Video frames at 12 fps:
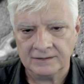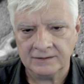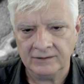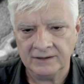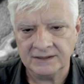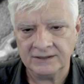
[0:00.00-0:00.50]

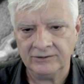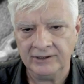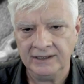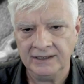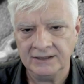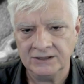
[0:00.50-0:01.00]
It's got a
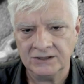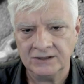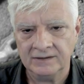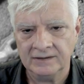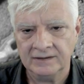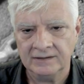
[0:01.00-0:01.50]

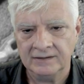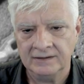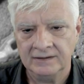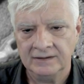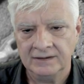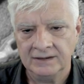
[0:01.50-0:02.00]
strange
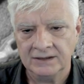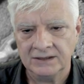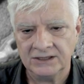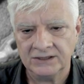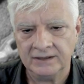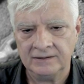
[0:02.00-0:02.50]

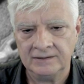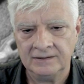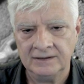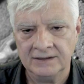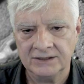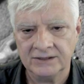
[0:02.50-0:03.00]

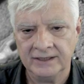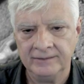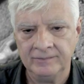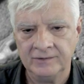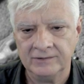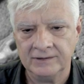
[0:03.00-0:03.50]
shell
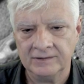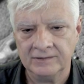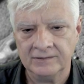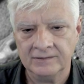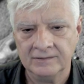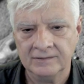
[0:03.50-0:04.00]
shape to
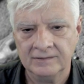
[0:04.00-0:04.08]
it,